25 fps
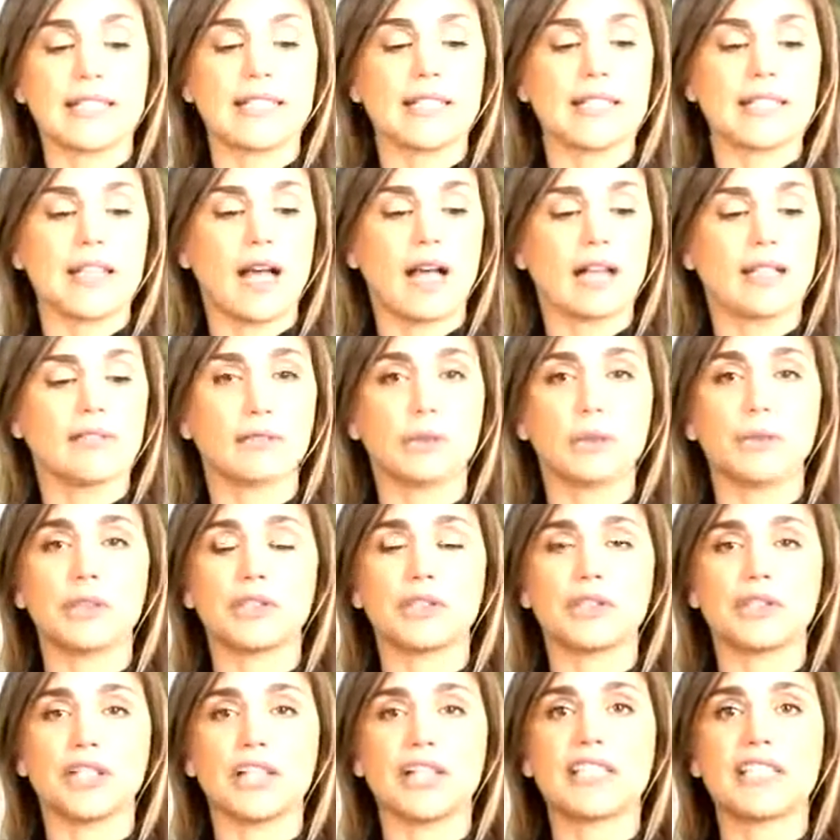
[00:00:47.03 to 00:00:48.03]
This olive
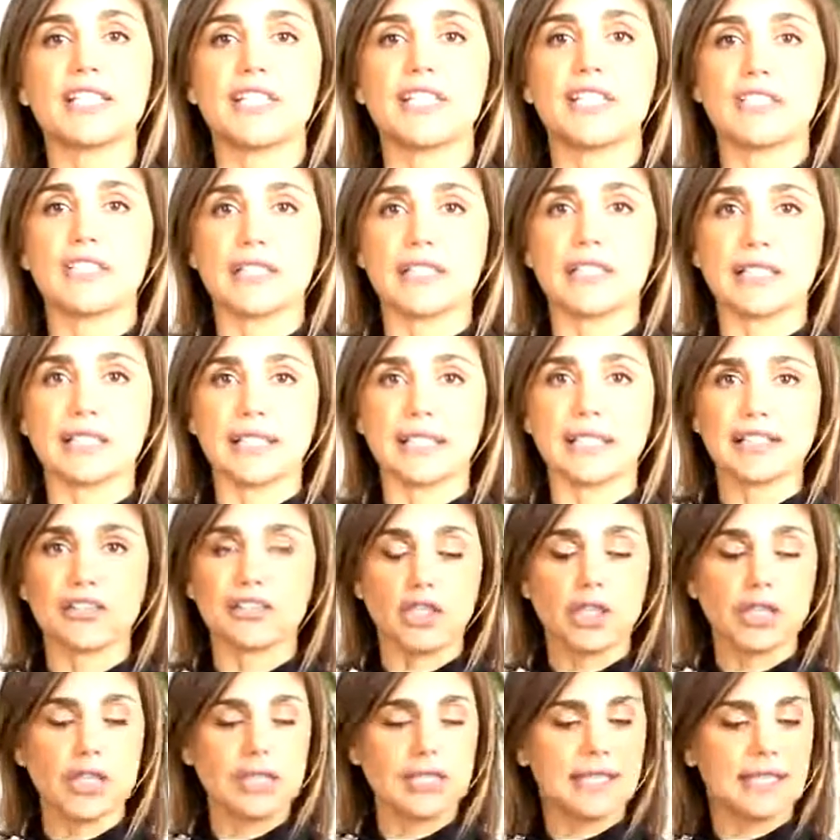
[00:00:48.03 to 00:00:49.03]
oil crust is
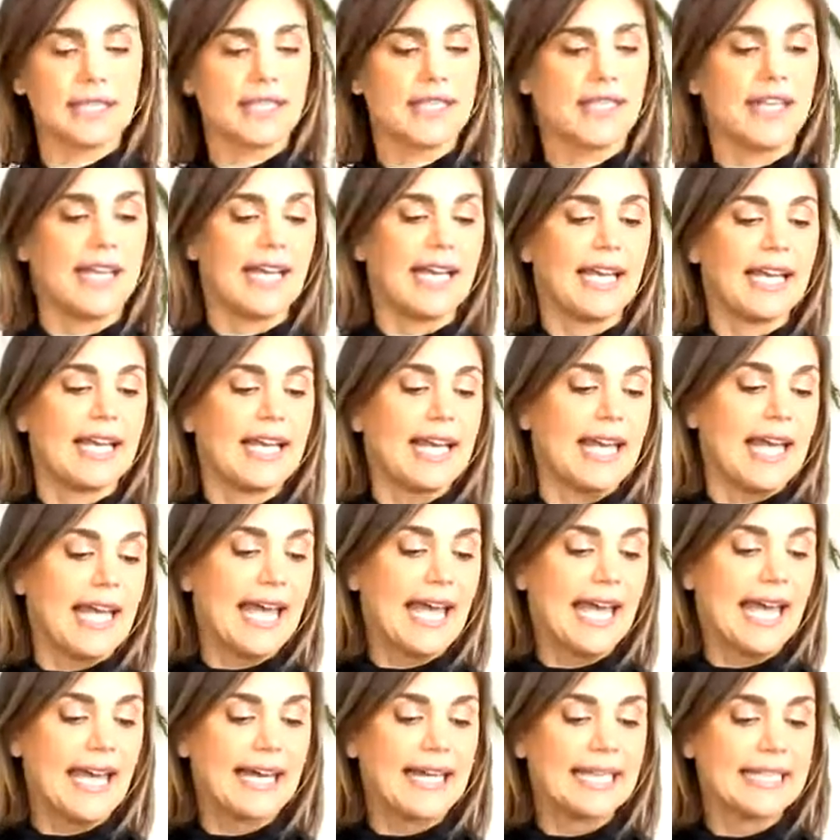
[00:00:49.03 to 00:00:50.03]
delicious,
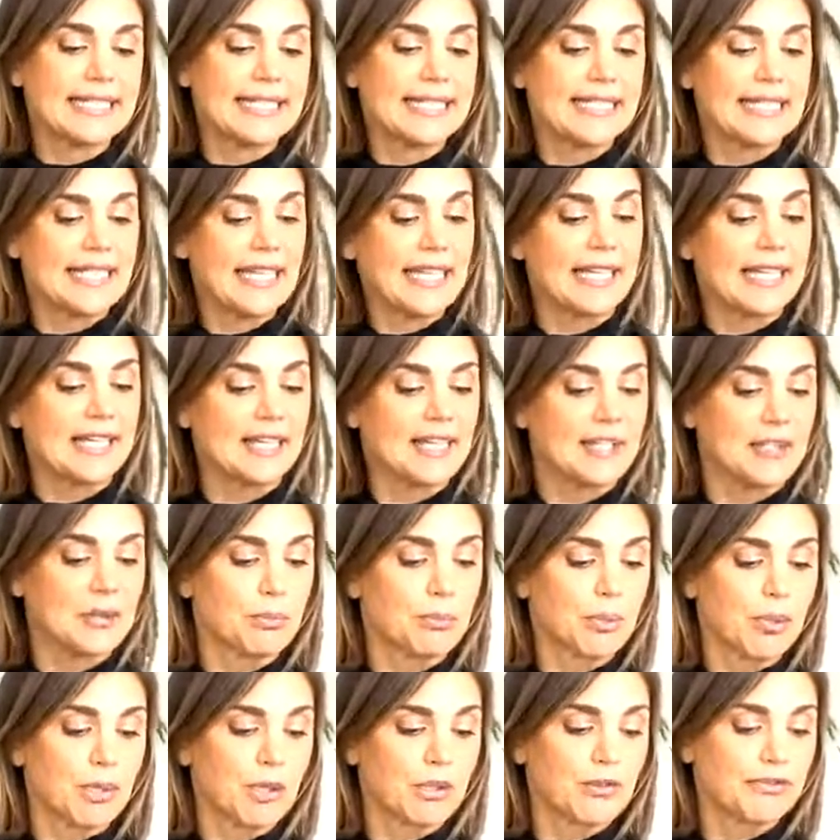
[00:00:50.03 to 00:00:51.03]
and it is
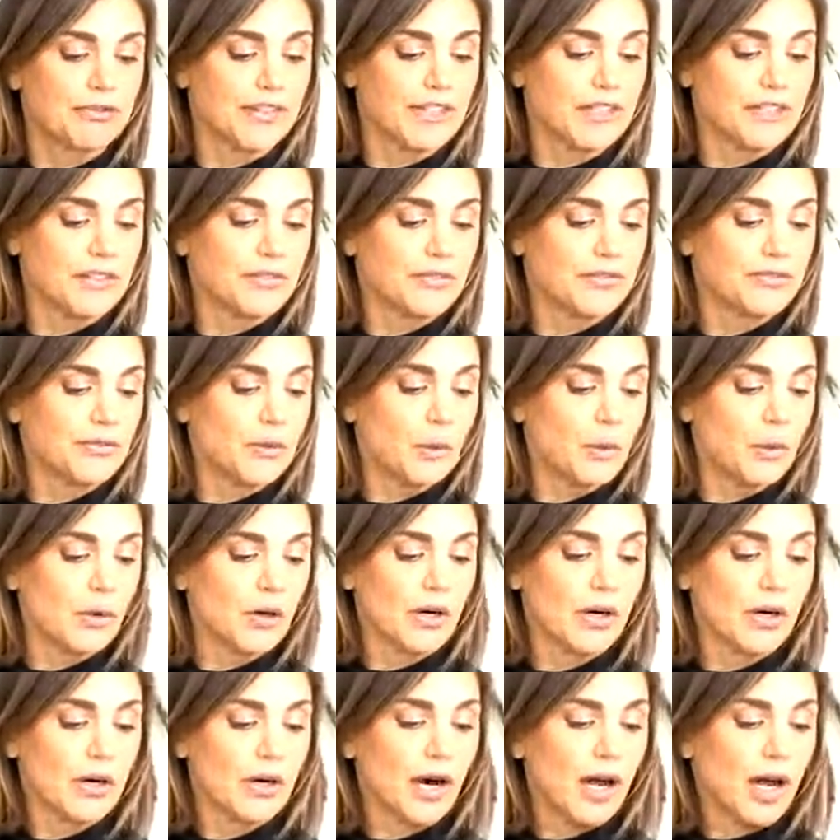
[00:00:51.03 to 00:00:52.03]
perfect
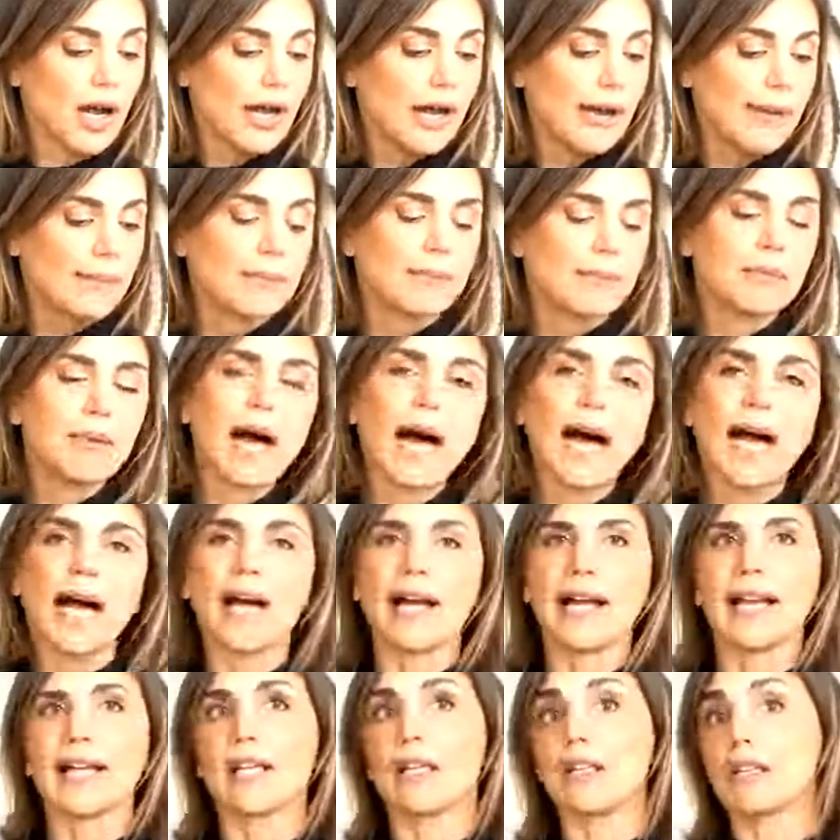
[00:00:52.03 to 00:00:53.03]
for
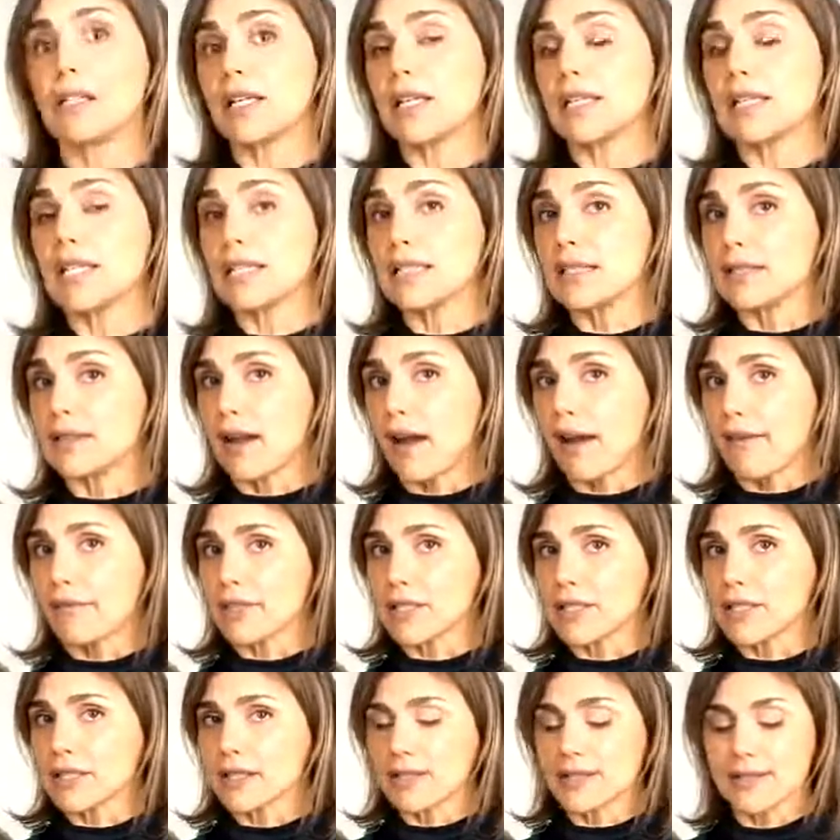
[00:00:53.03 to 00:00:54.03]
pie crust
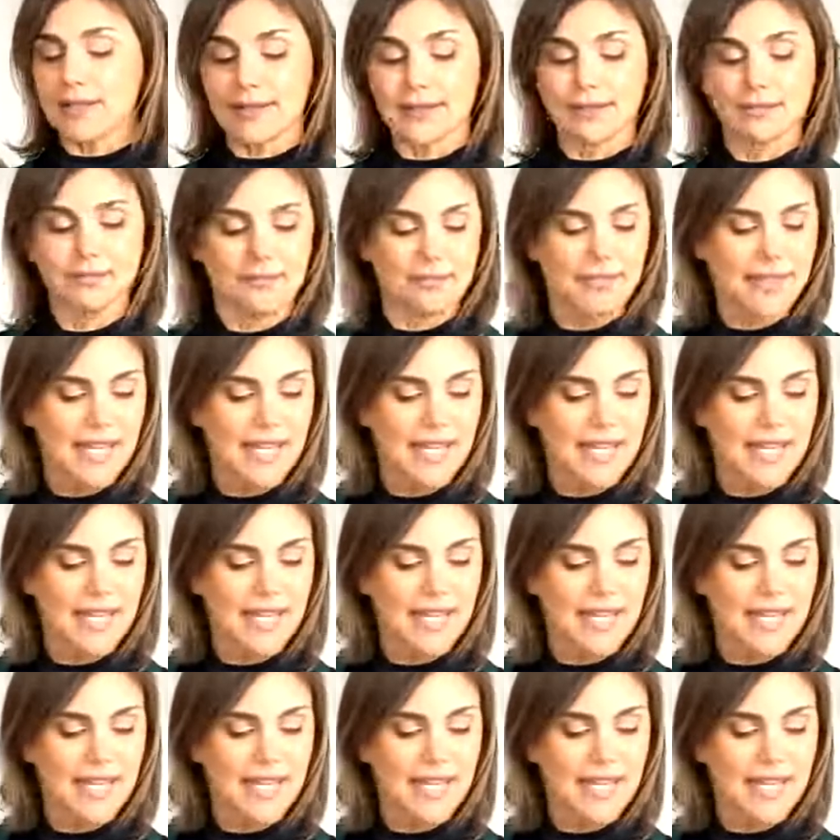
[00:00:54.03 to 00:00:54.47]
novices.